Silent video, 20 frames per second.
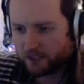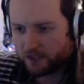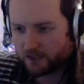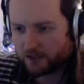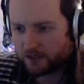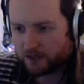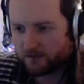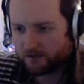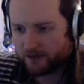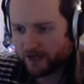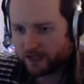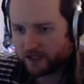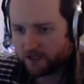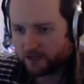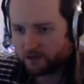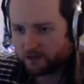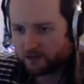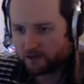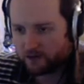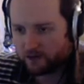It doesn't affect
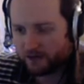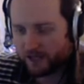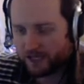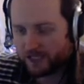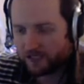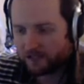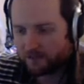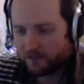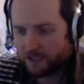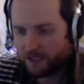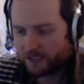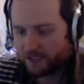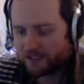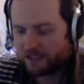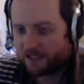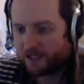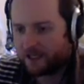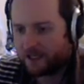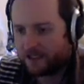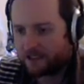you at all. That's the biggest
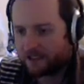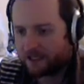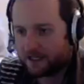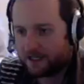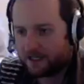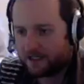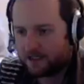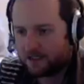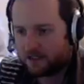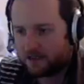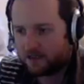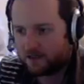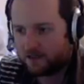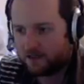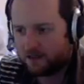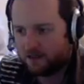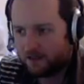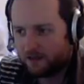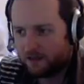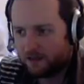yeah. thing. It's like it doesn't it
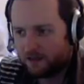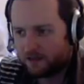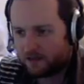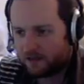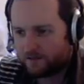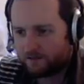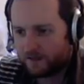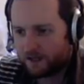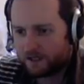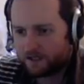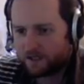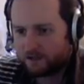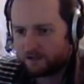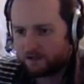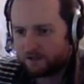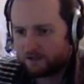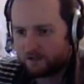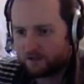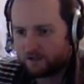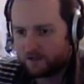doesn't affect
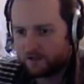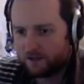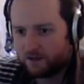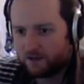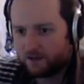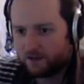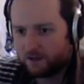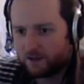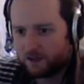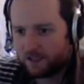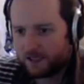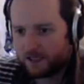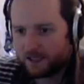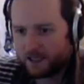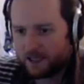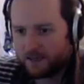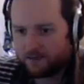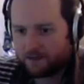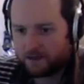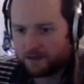you. It's their
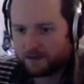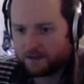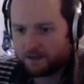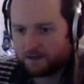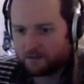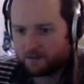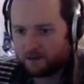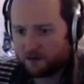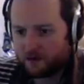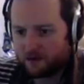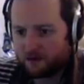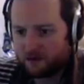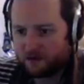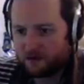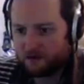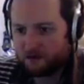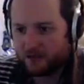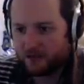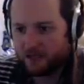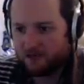life. They can do what they want.
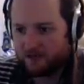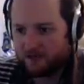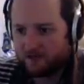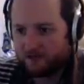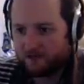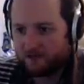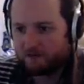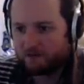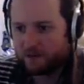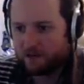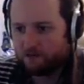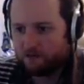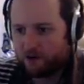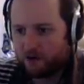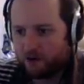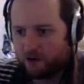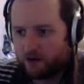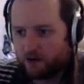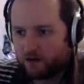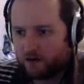You know, even if they're in the
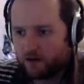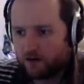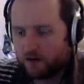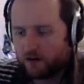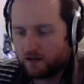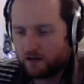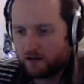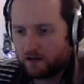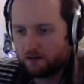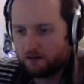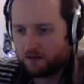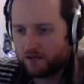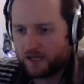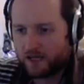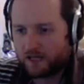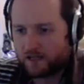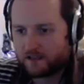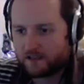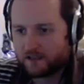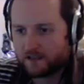wrong, who
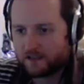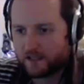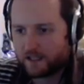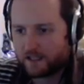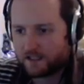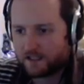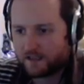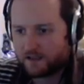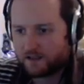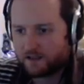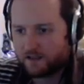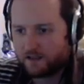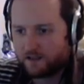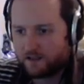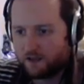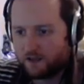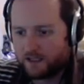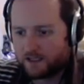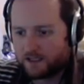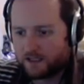cares? It's you
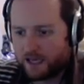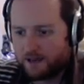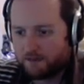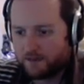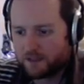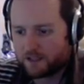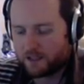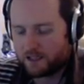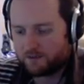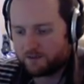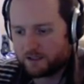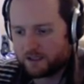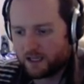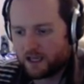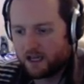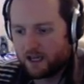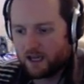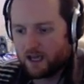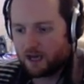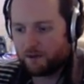know, it's them that's gonna have to deal.